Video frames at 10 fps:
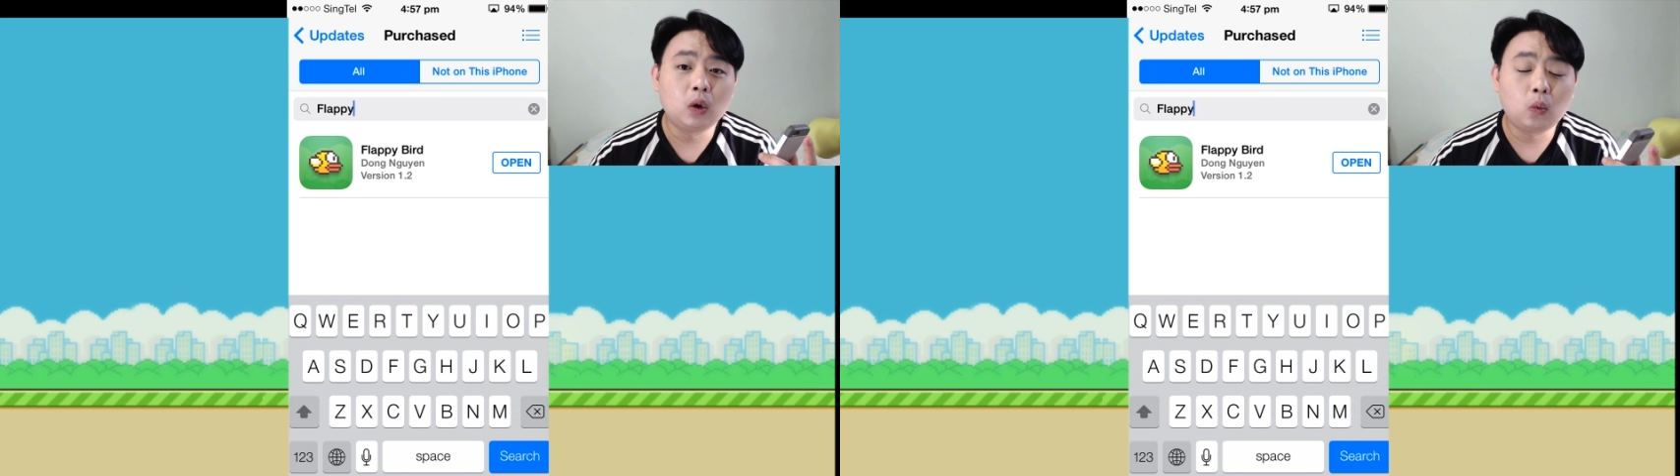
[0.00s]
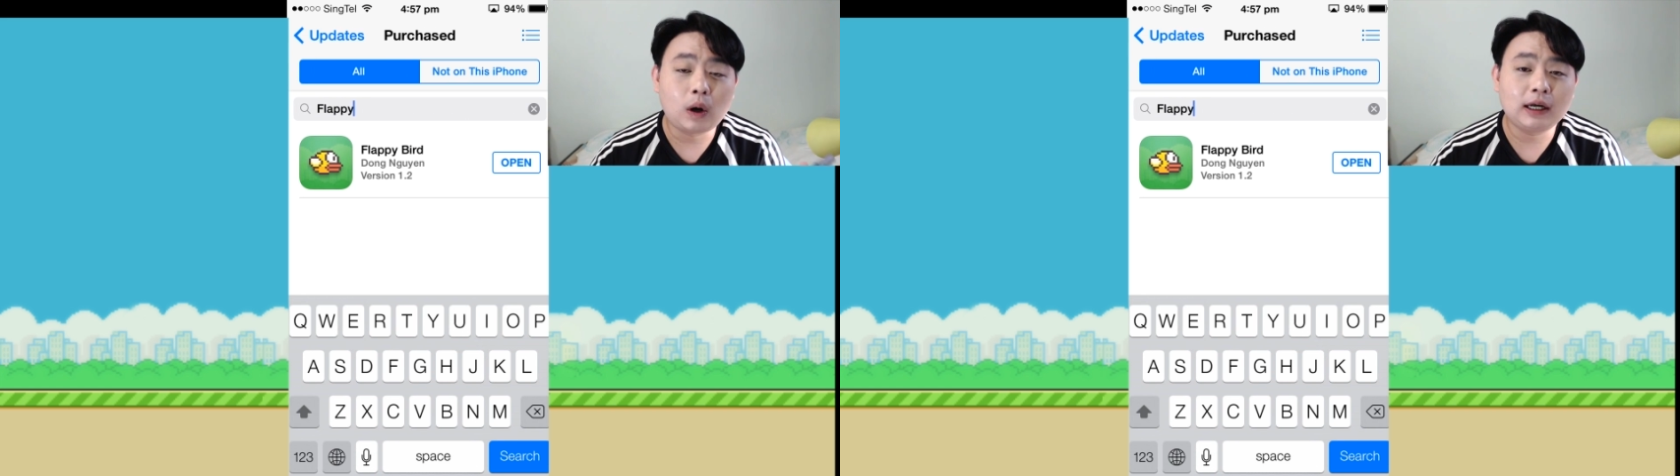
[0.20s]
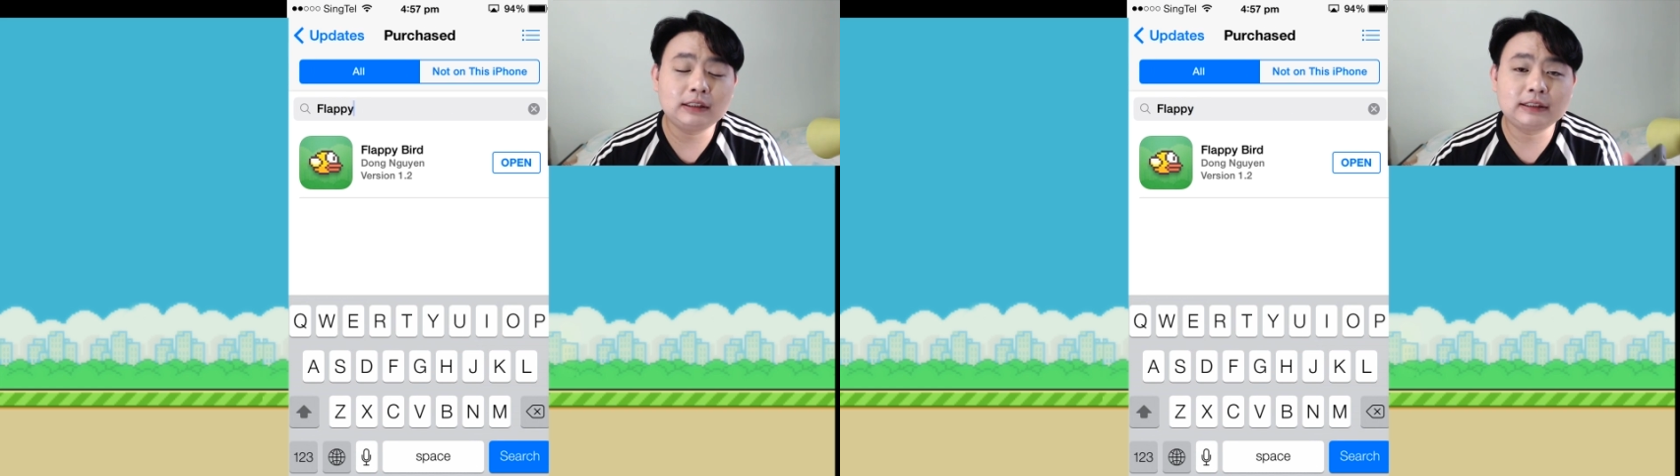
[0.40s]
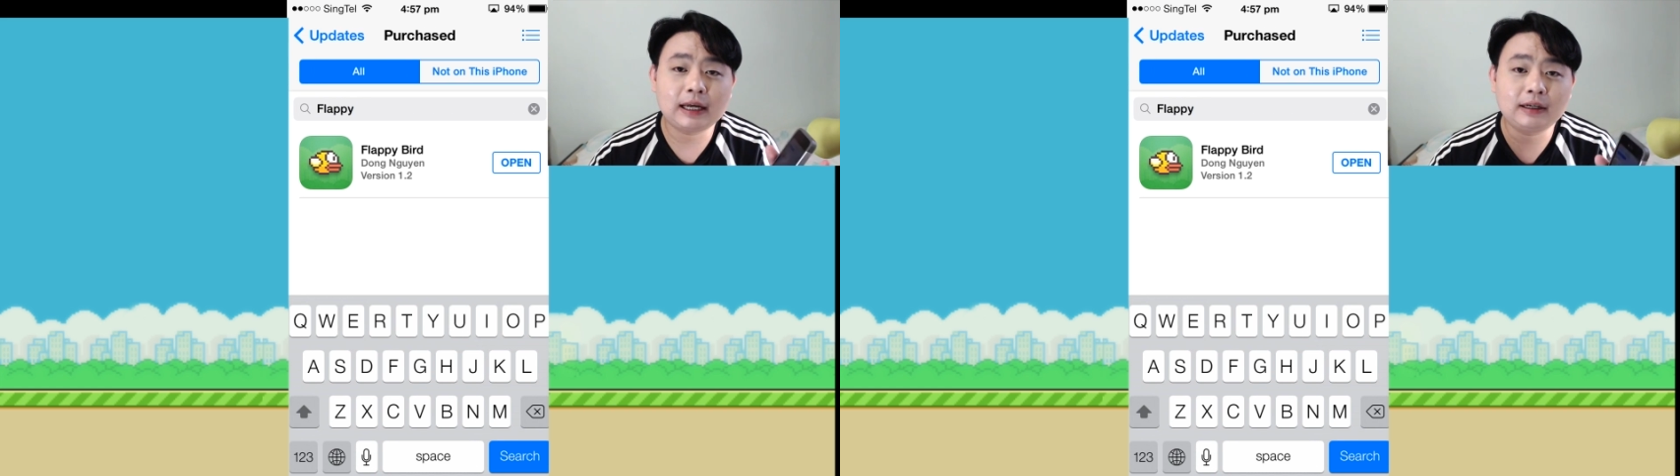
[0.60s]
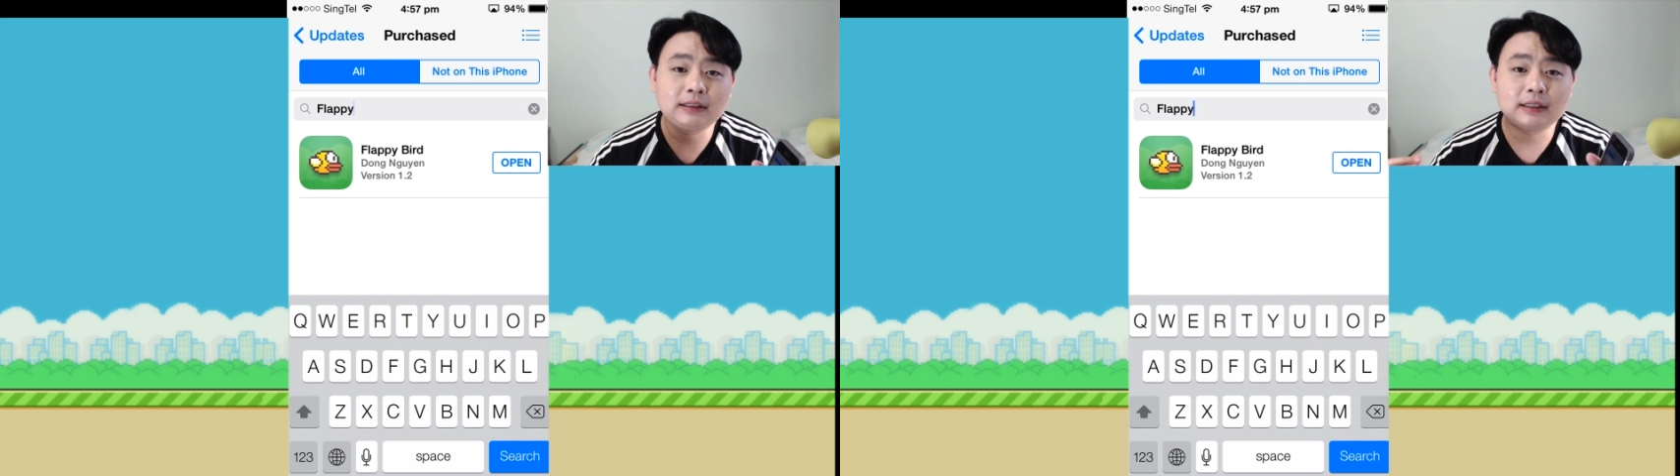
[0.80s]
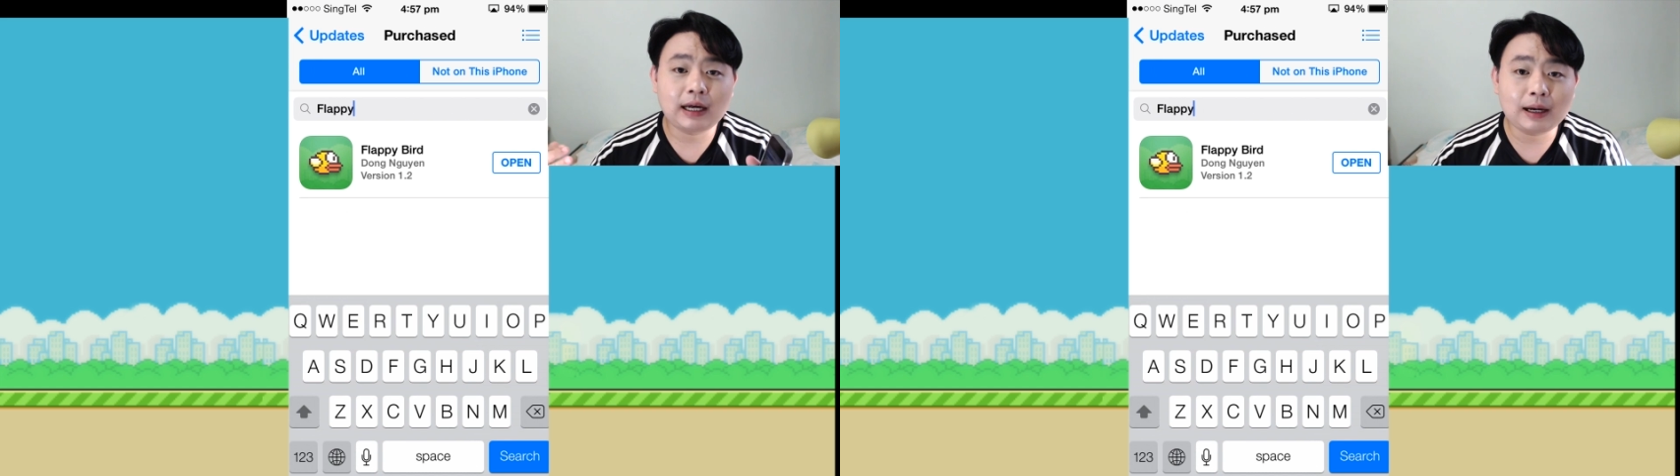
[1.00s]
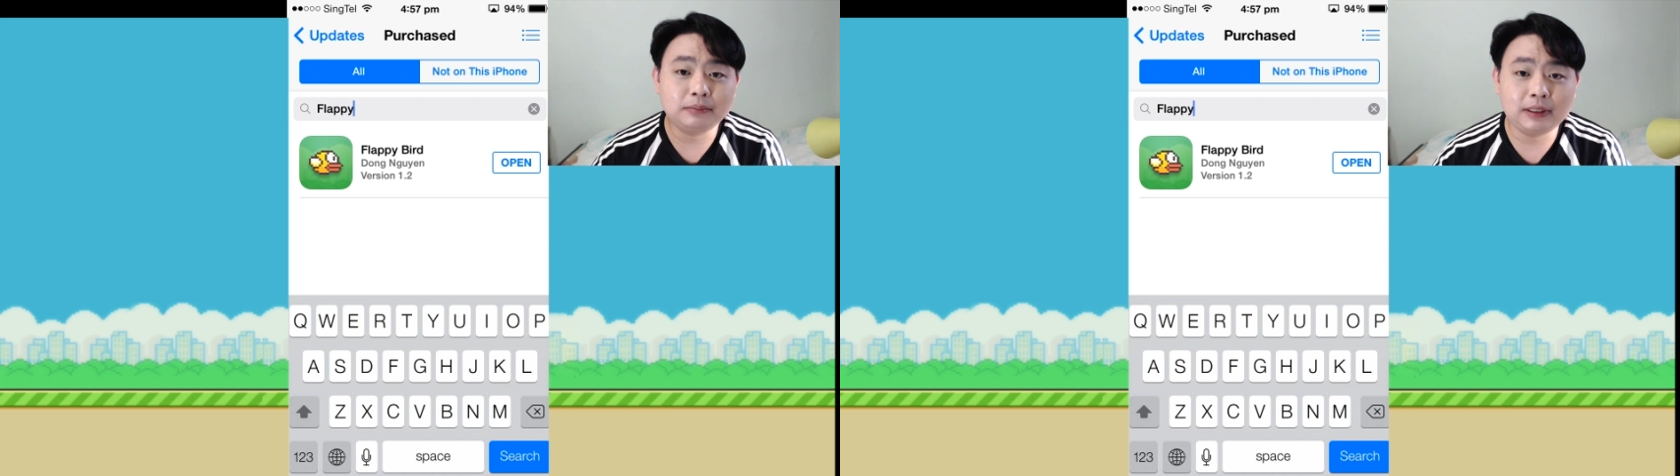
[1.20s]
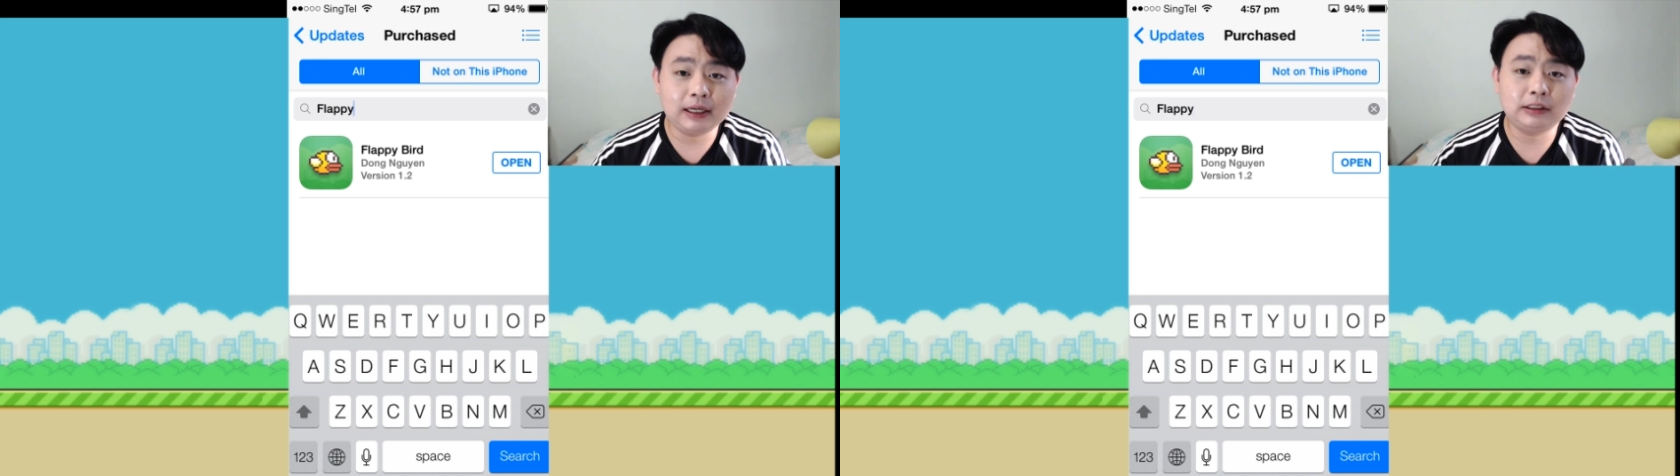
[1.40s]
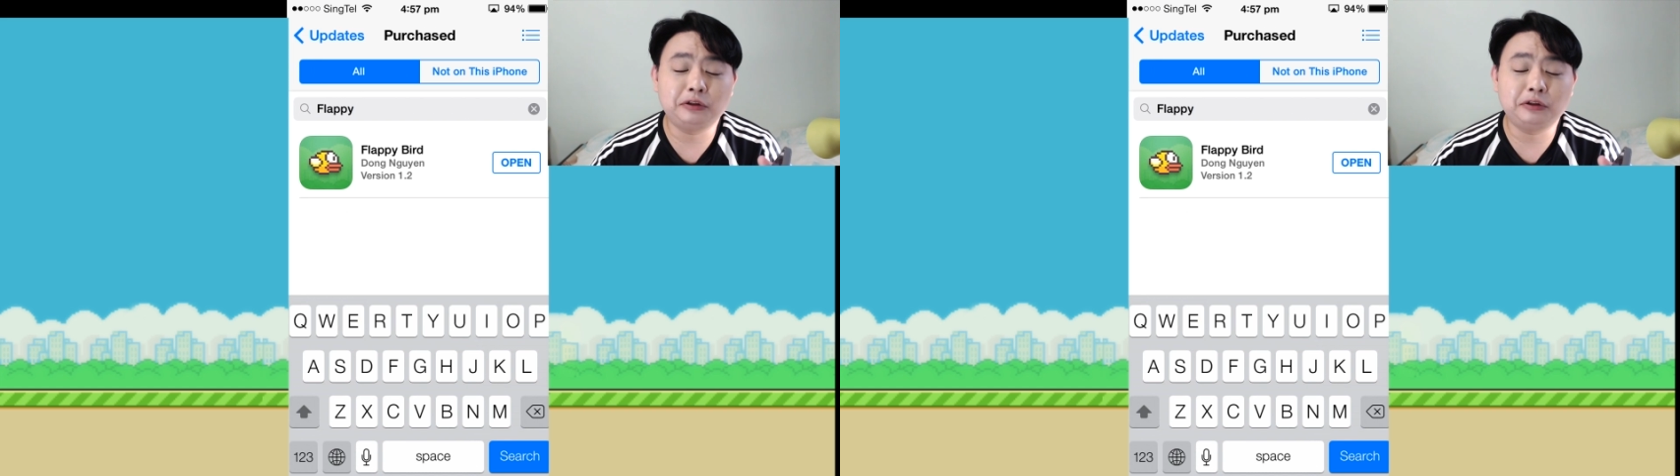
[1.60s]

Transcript: once there is an update,